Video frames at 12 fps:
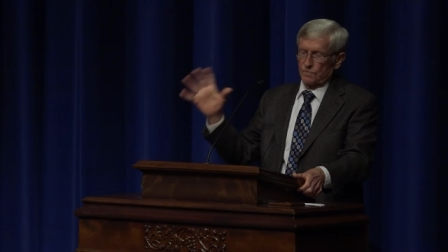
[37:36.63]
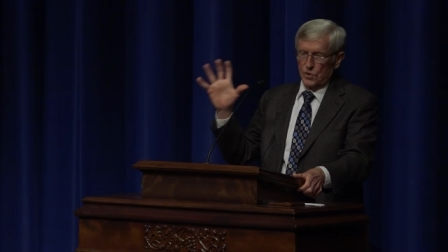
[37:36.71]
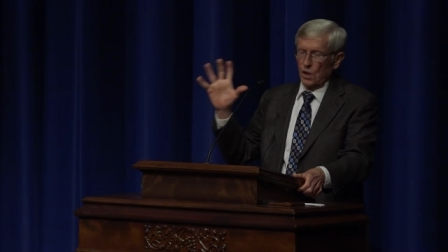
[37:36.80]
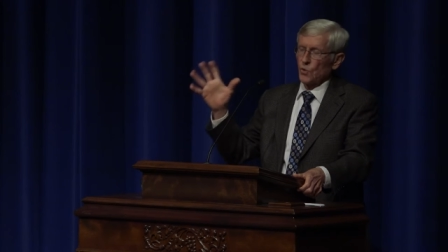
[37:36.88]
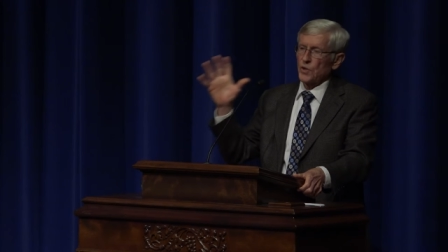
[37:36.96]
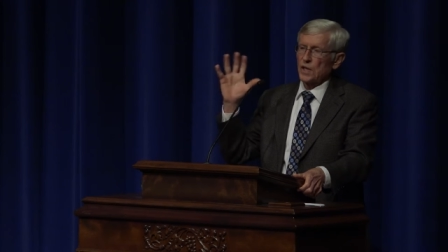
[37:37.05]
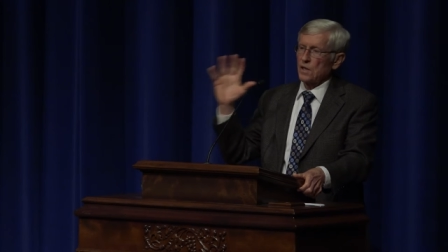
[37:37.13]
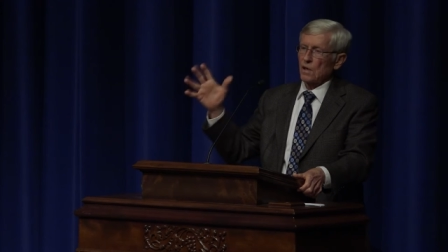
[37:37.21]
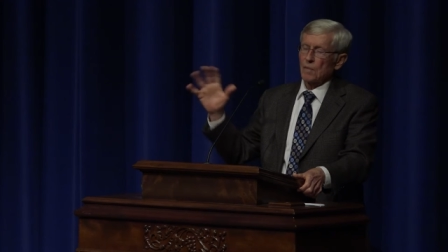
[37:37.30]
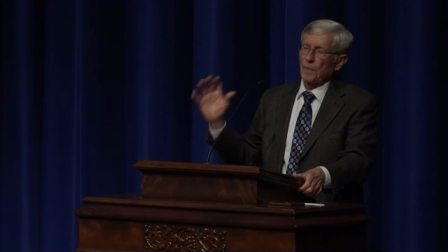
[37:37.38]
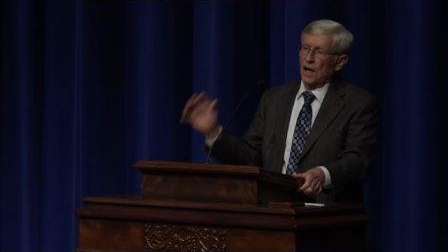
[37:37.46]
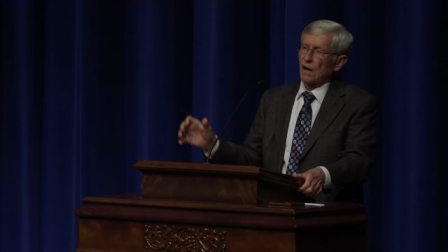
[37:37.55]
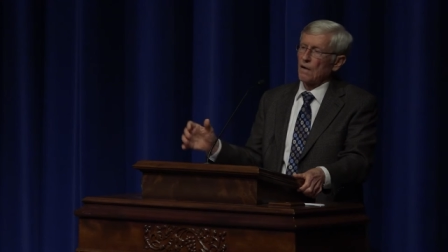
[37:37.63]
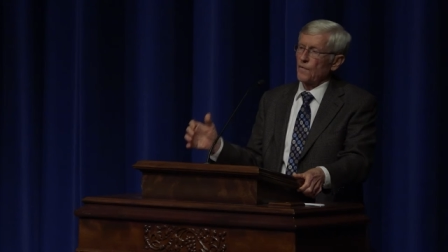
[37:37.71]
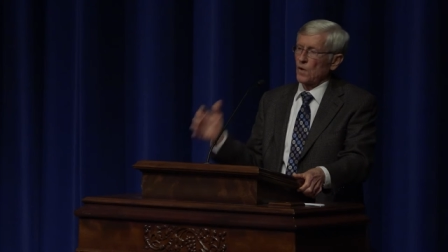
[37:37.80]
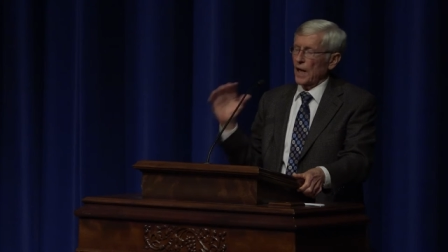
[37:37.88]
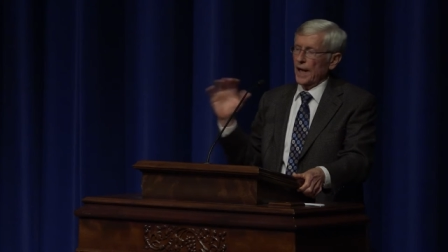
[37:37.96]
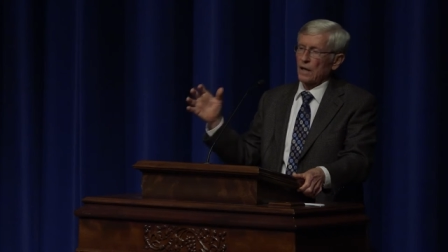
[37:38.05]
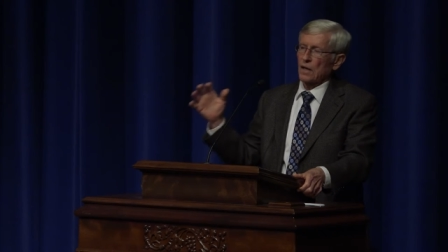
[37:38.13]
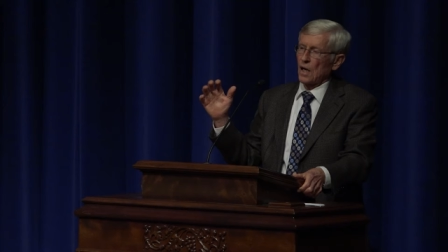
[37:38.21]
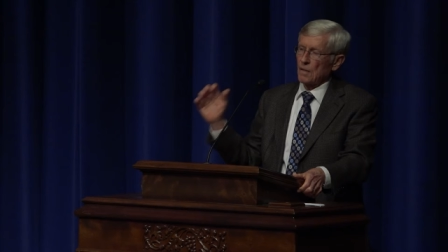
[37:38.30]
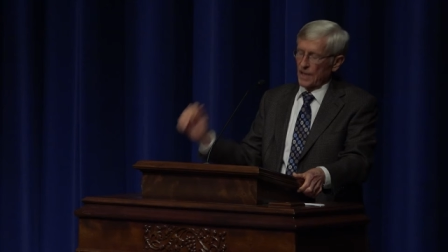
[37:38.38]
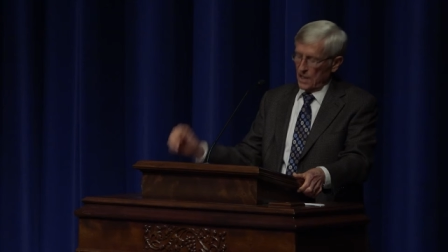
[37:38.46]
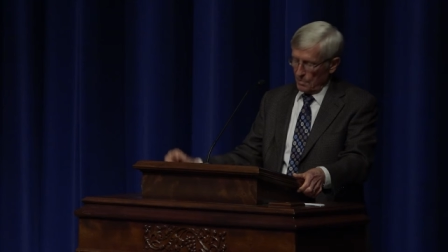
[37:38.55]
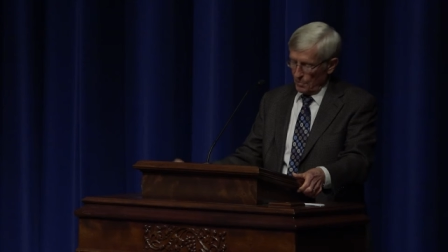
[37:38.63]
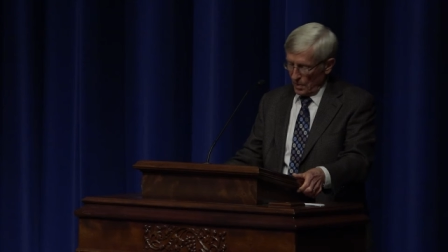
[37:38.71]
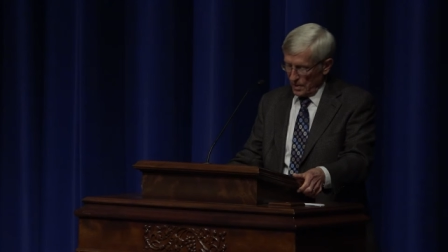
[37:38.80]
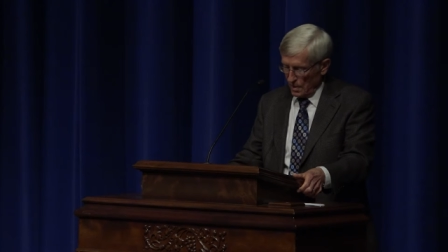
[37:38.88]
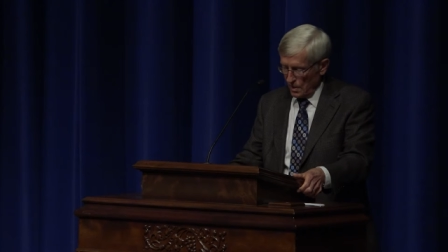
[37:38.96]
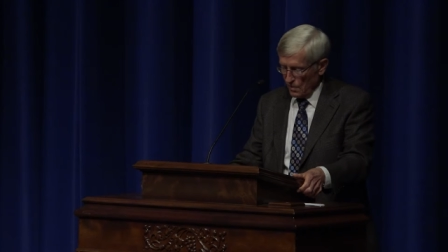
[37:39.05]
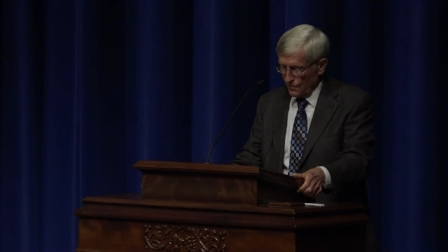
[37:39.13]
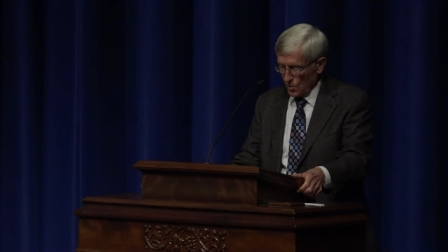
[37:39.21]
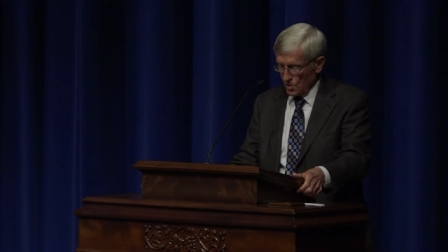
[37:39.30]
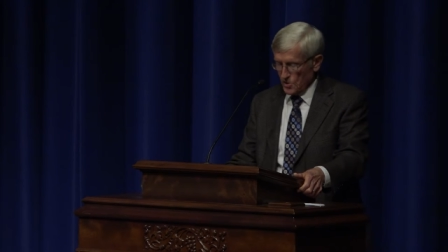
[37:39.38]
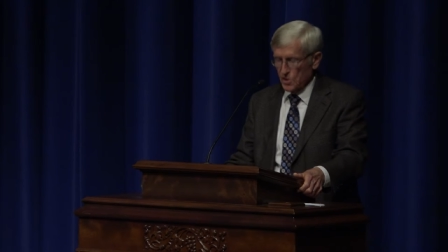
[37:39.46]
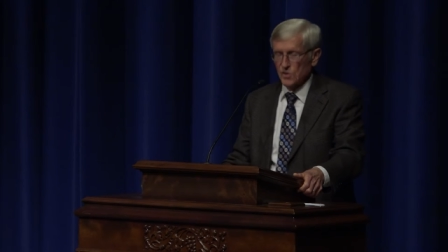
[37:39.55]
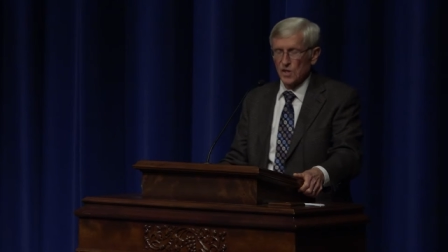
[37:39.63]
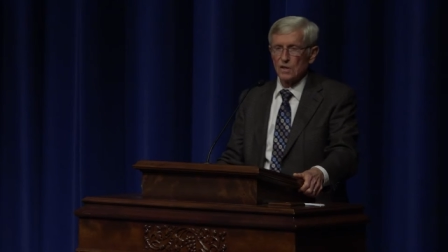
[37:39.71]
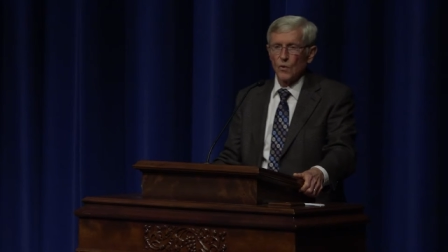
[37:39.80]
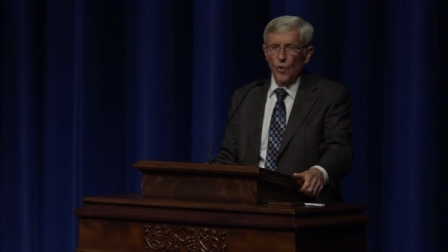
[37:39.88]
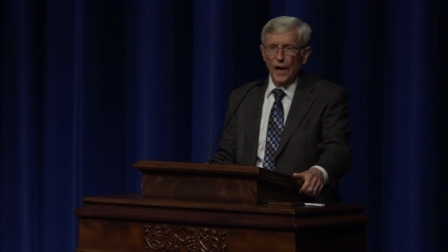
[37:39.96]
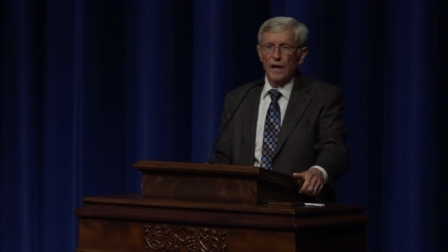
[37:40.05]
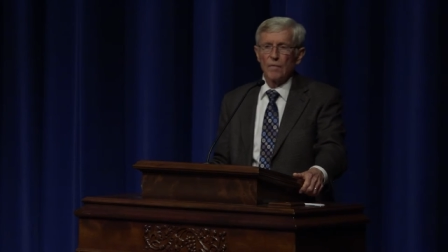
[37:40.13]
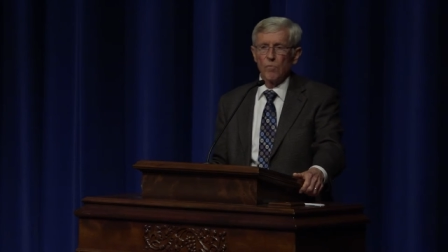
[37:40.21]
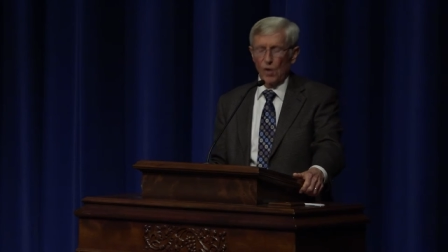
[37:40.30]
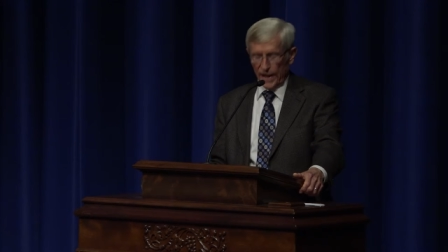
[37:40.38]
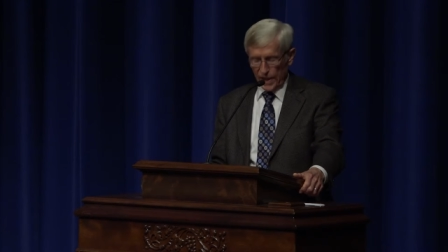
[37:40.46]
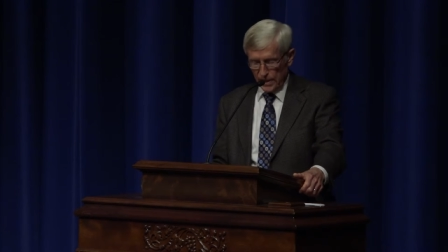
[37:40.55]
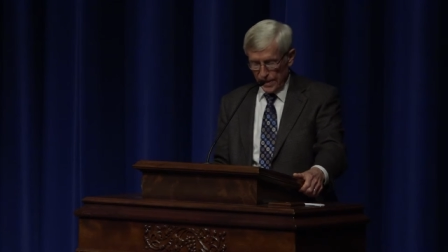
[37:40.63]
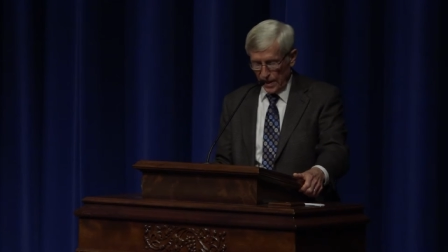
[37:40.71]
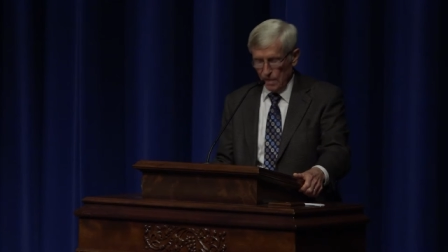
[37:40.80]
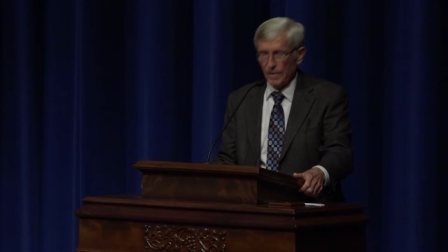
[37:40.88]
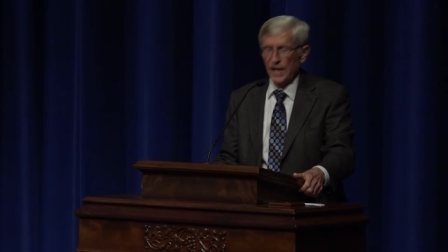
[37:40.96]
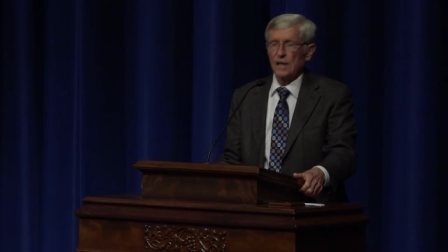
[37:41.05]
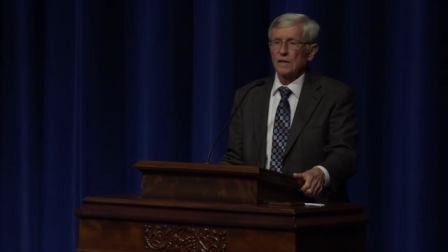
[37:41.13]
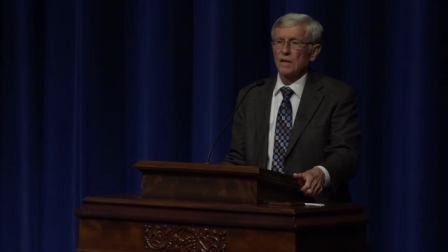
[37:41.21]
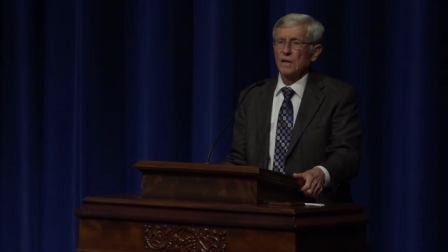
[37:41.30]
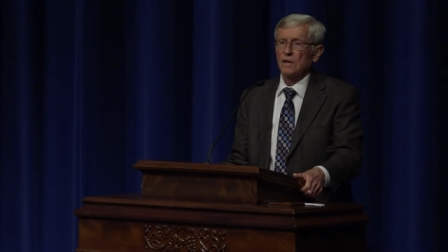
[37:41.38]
know that there are powerful economic and political forces in the way of bringing that about.